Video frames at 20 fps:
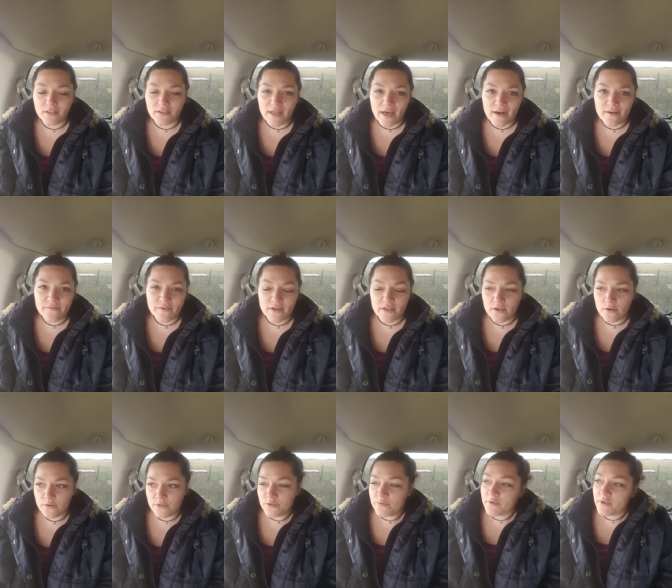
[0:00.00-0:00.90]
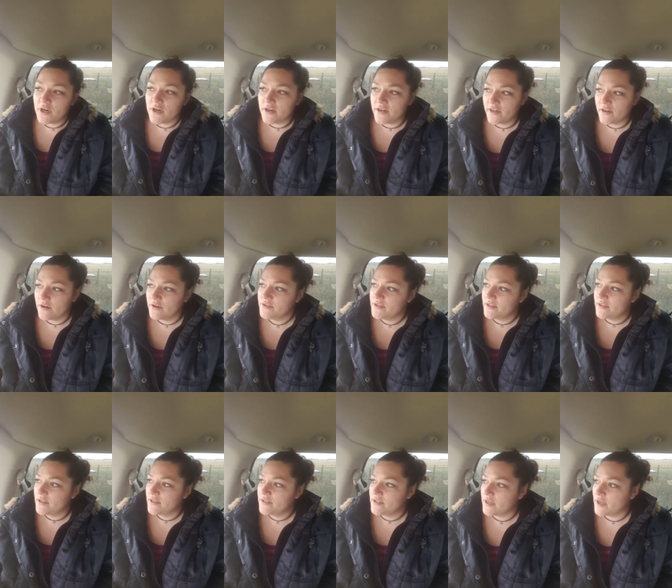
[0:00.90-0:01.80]
a lot of videos regarding
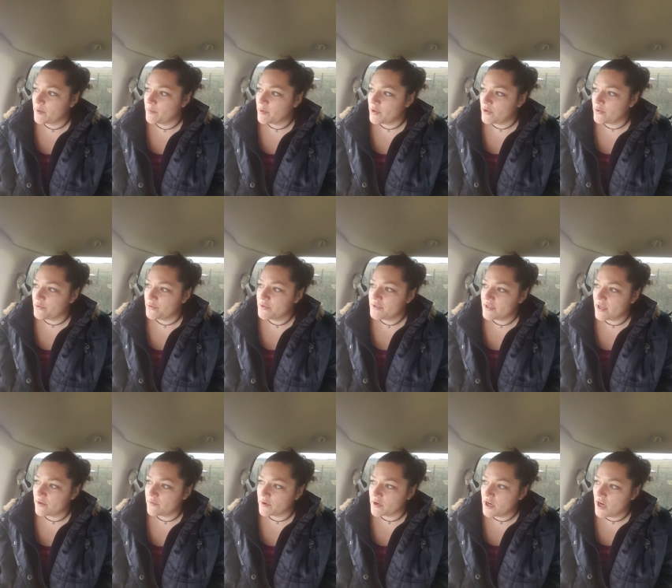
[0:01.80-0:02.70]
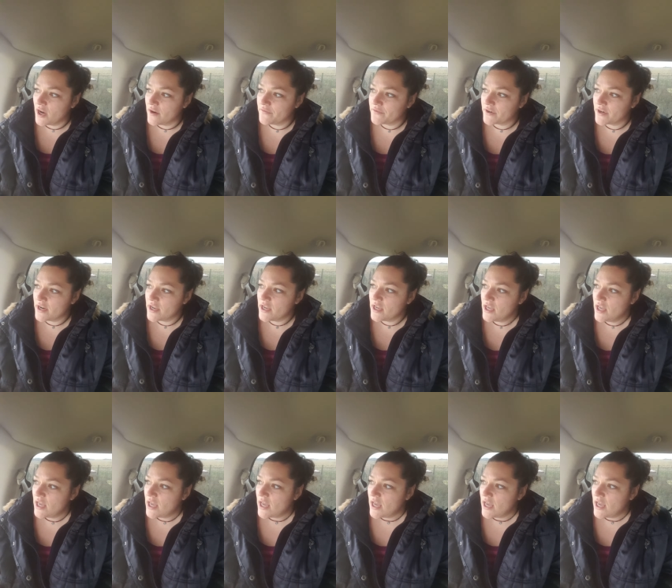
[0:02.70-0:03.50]
narcissistic abuse and recovery.